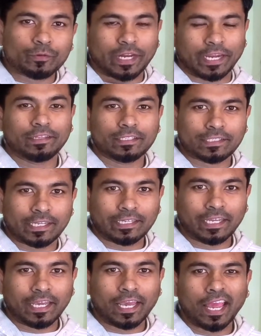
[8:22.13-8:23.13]
tried this
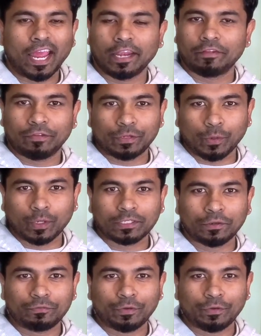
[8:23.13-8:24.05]
technique and if it worked out